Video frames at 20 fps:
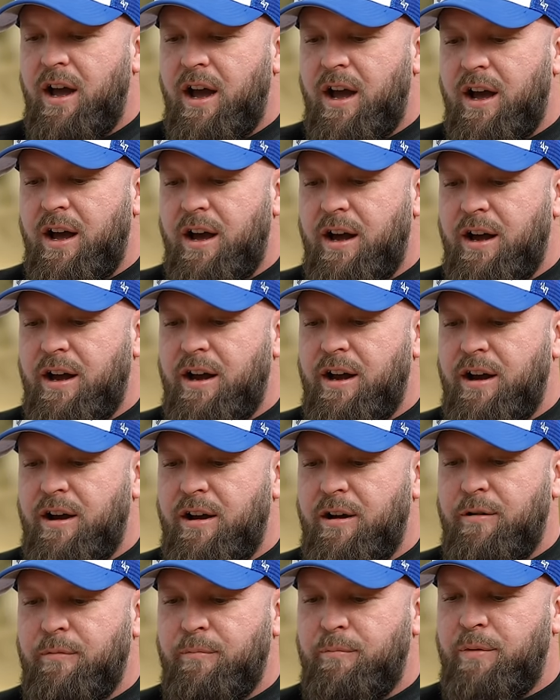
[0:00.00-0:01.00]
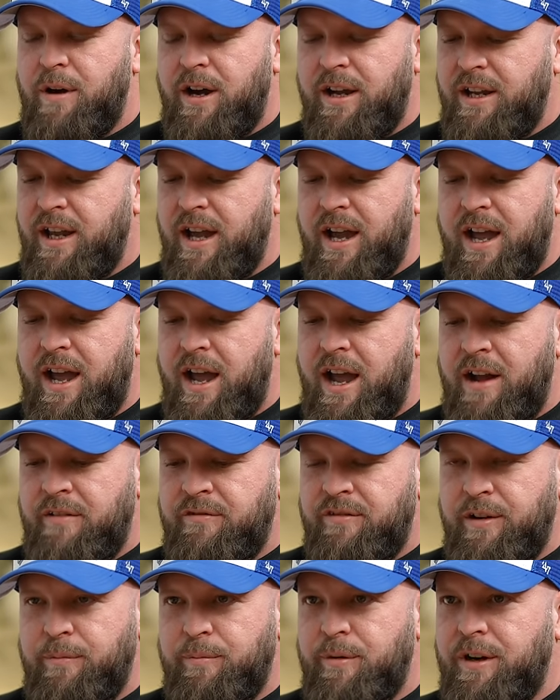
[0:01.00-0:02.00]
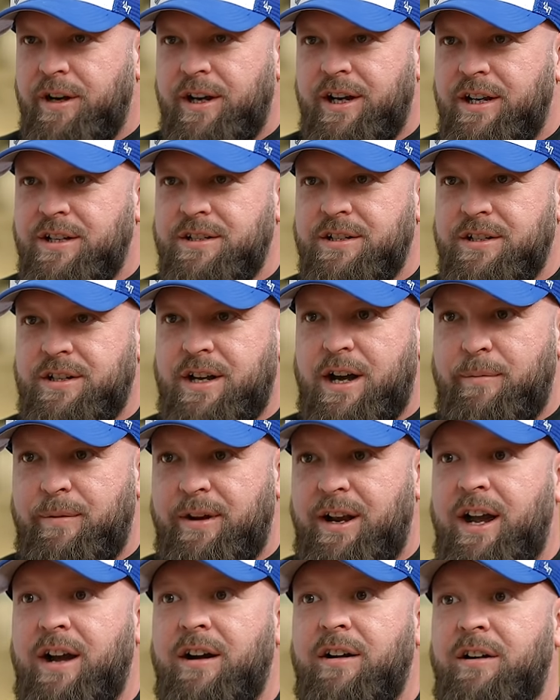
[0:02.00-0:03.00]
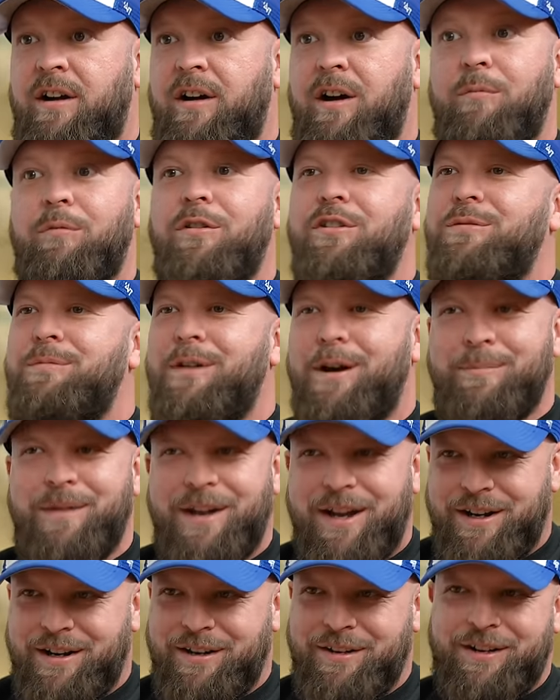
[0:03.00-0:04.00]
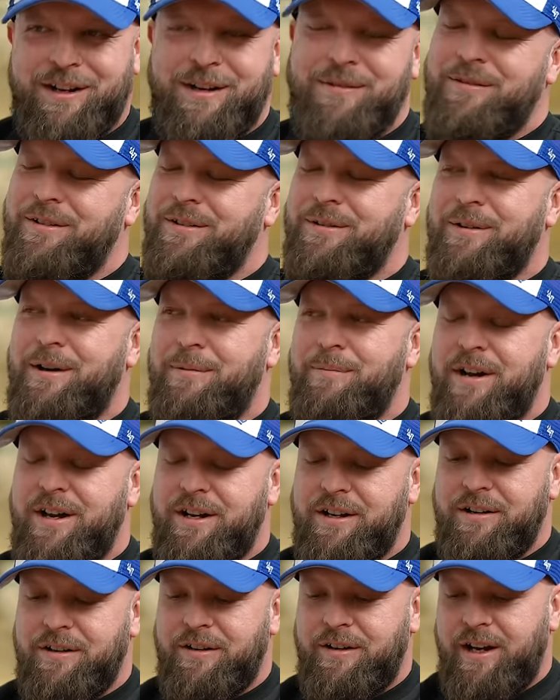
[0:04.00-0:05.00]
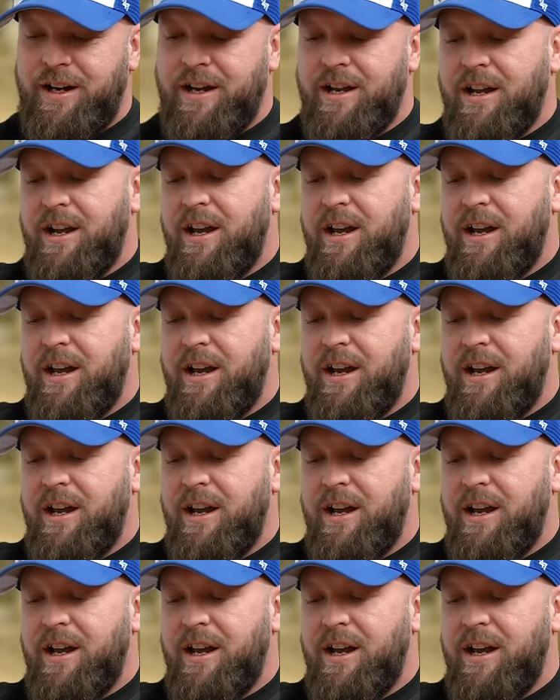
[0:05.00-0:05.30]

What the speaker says: But yeah, everybody is just coming out like, what's my opinion on it? What's my opinion on it?